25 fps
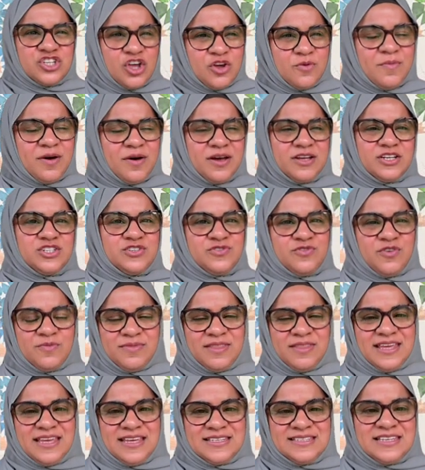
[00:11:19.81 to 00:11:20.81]
So learning
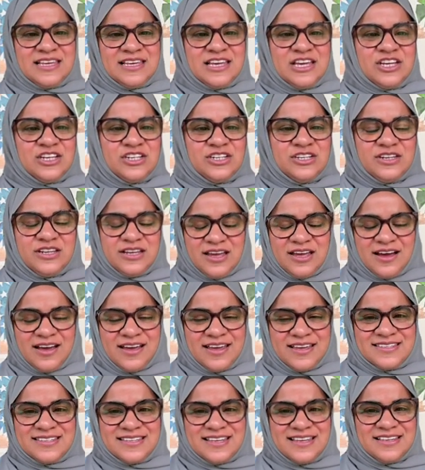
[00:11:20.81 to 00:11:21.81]
so much from
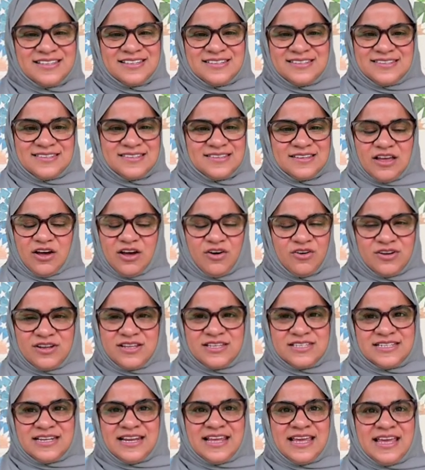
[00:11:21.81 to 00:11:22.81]
these guys
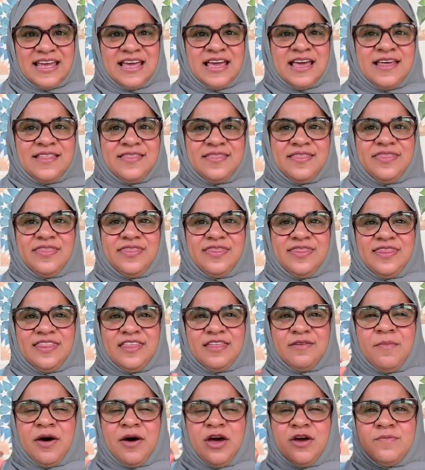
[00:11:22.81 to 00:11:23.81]
is honestly